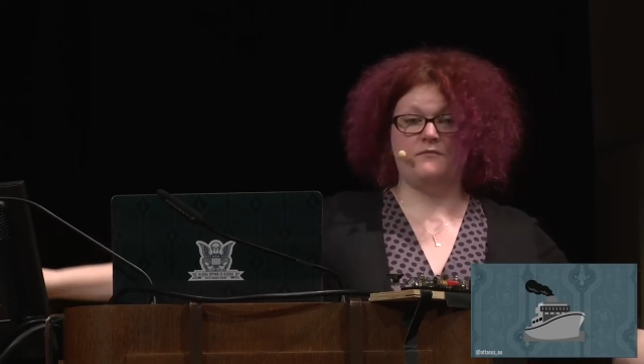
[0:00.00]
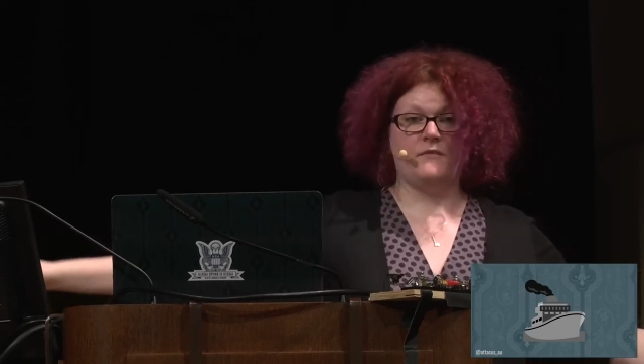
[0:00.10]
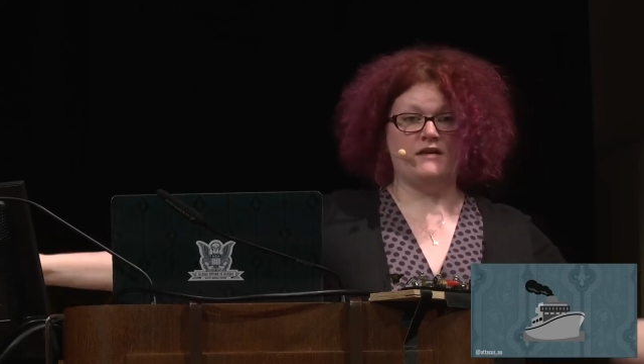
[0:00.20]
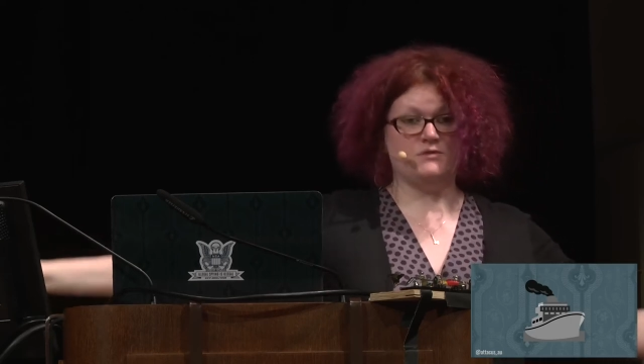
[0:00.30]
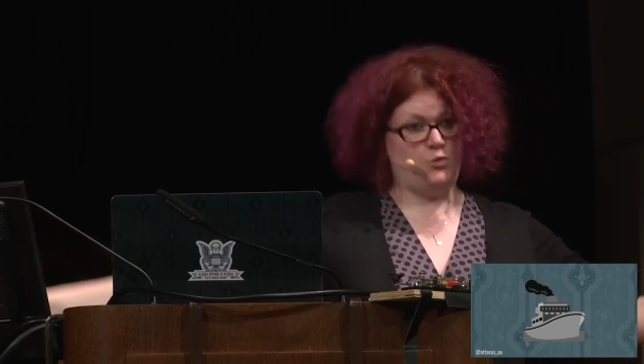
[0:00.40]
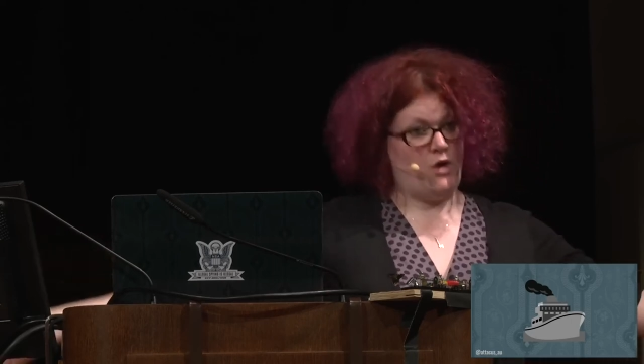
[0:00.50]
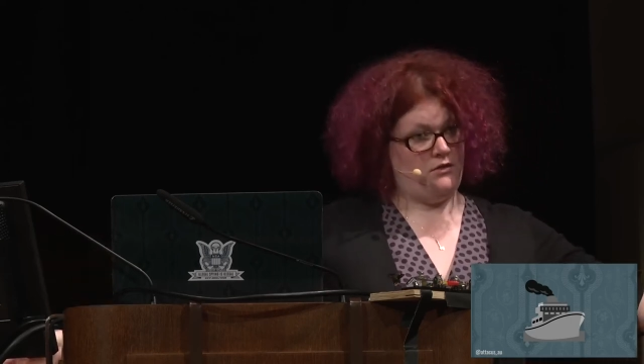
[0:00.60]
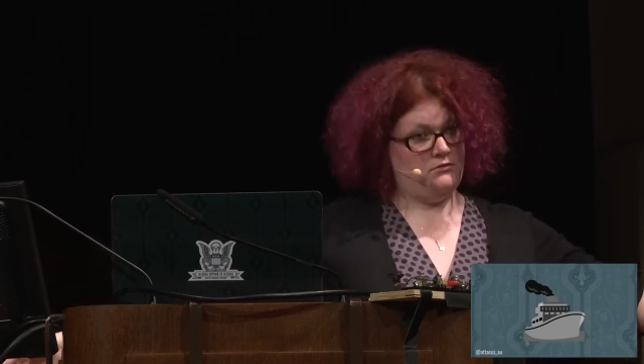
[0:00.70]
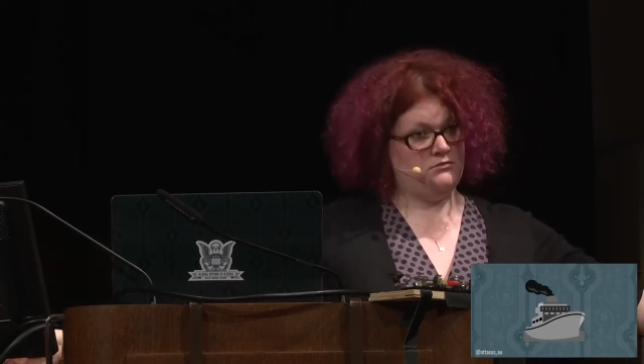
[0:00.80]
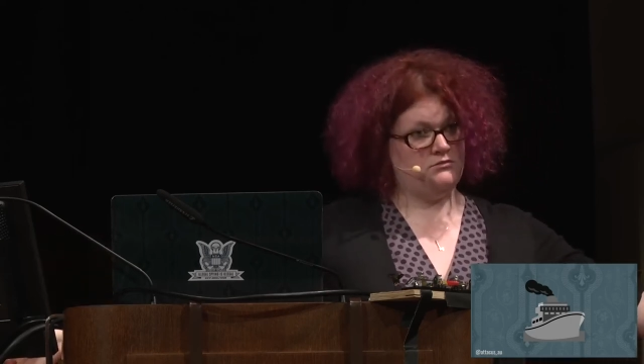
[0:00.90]
as
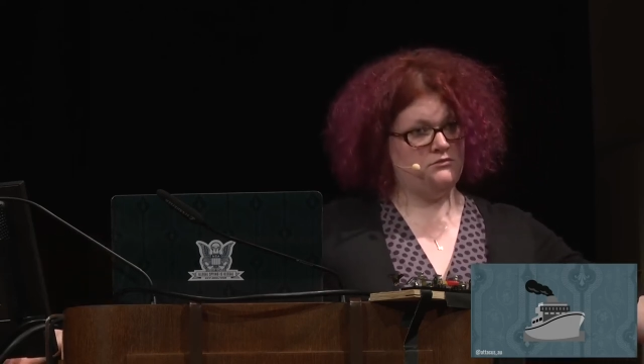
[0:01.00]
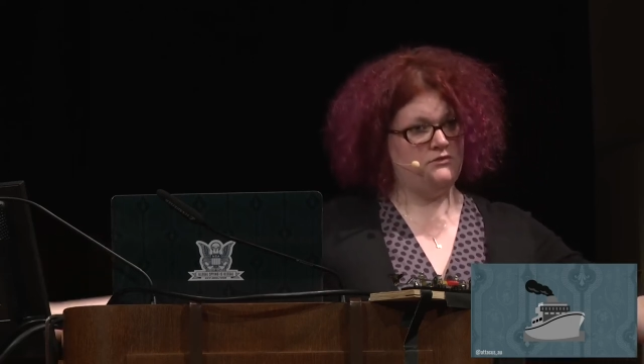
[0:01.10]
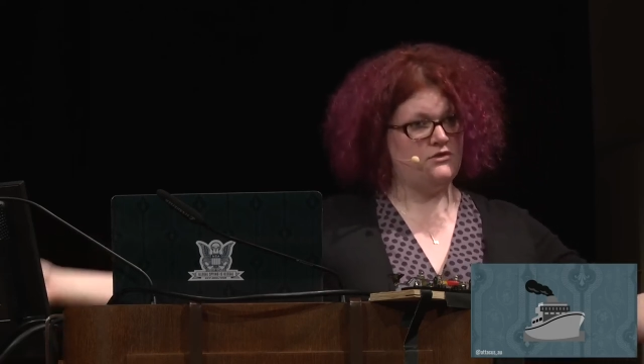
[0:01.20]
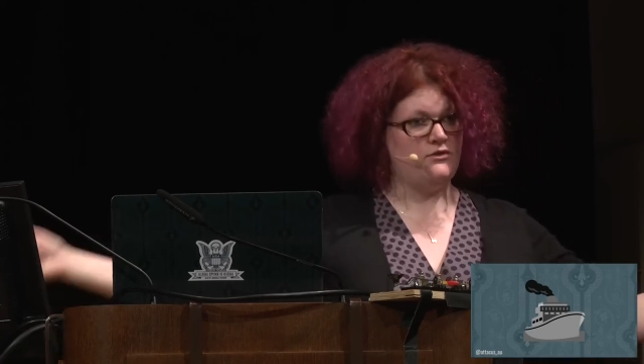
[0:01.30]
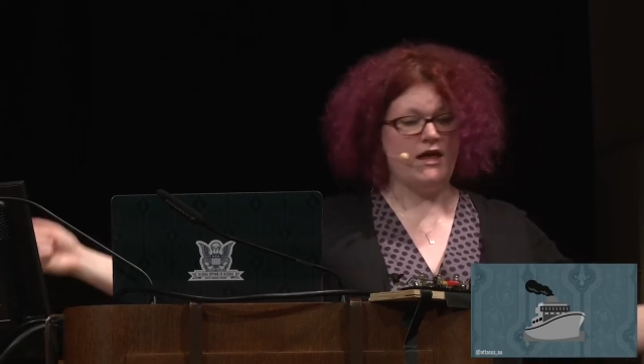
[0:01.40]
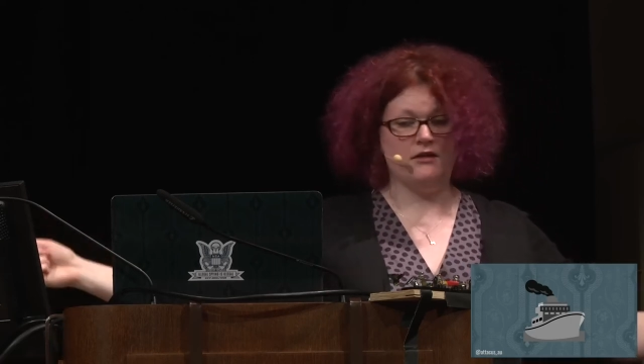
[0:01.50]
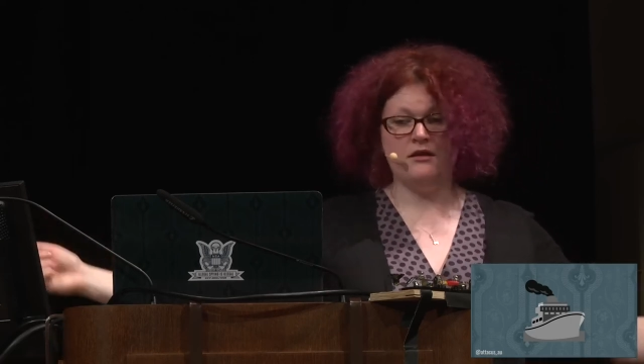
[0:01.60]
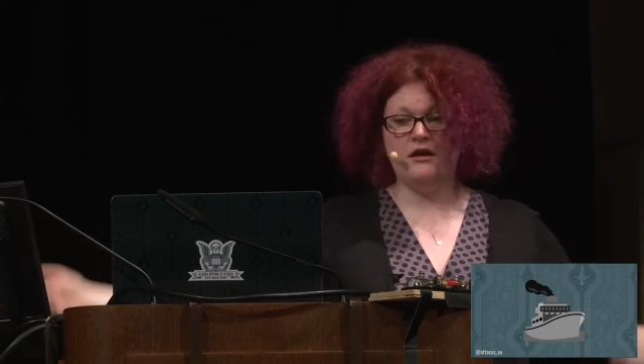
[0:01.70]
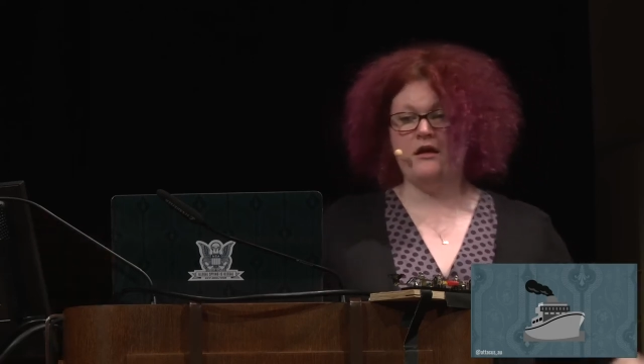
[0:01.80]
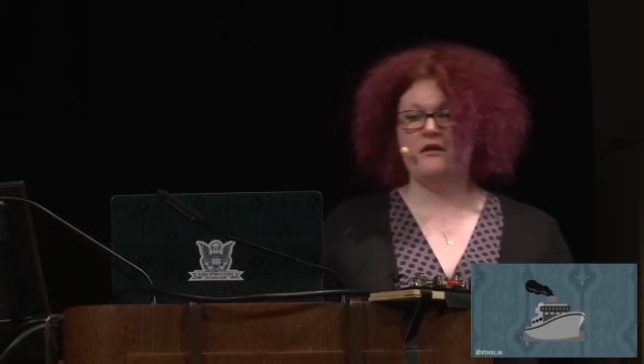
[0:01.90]
well. So then
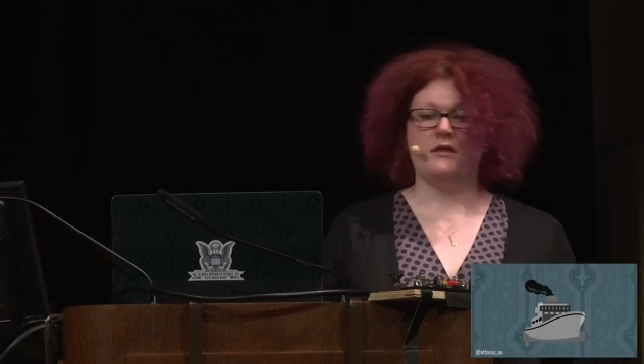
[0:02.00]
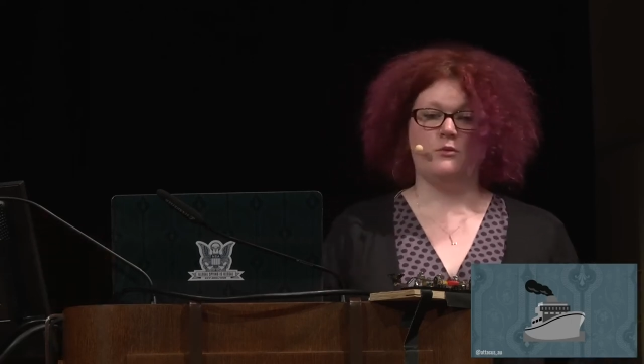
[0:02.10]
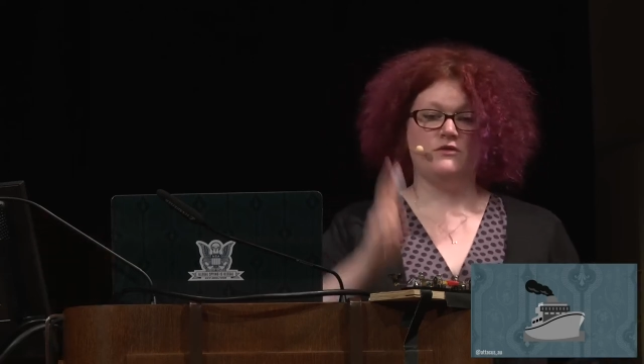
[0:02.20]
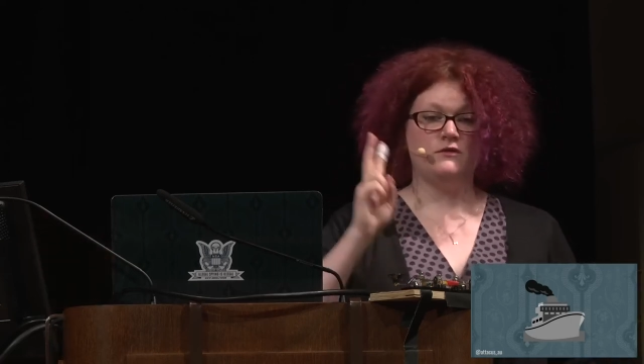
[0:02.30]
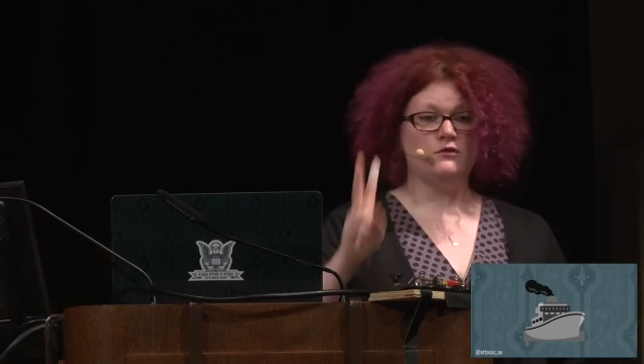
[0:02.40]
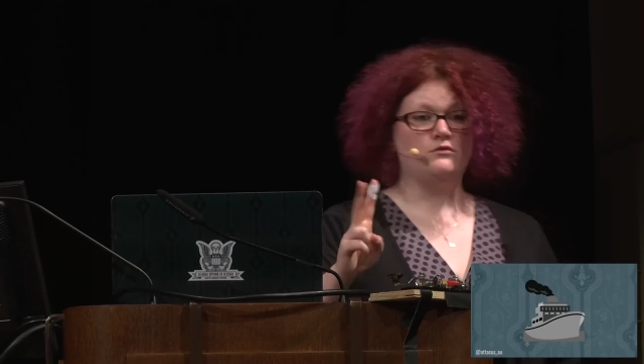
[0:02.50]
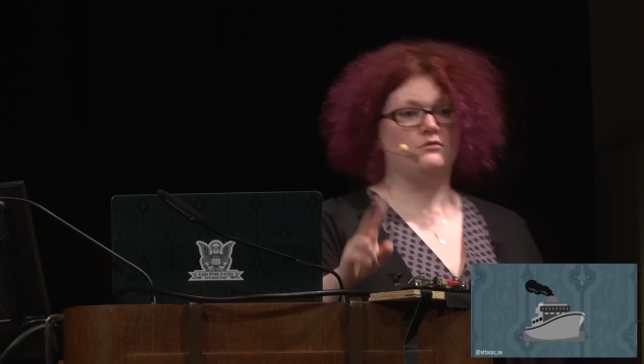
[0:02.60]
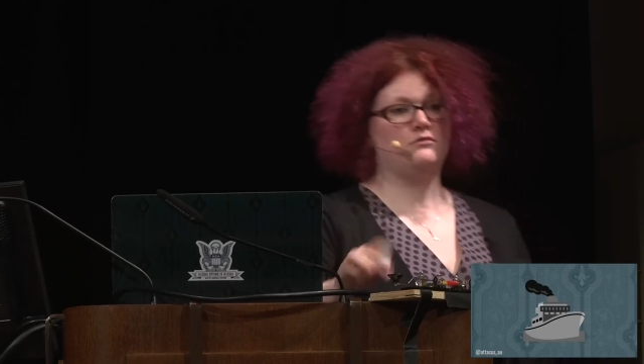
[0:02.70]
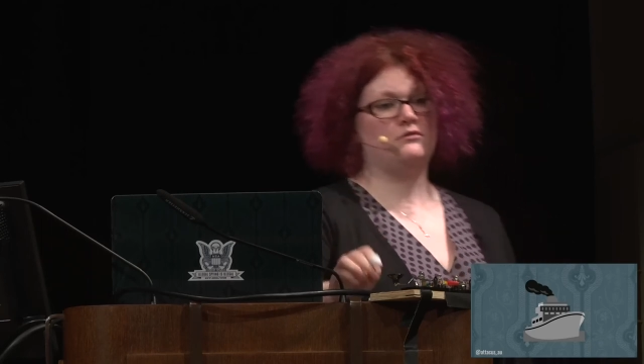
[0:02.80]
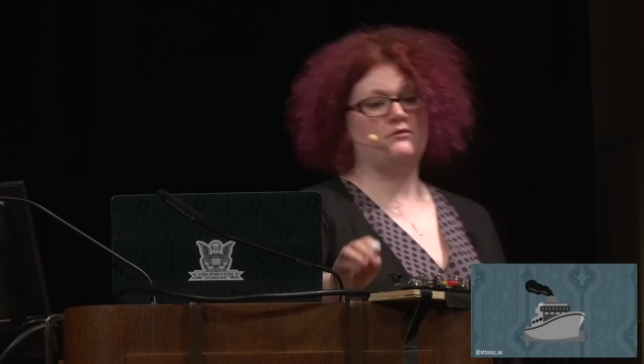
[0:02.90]
there were two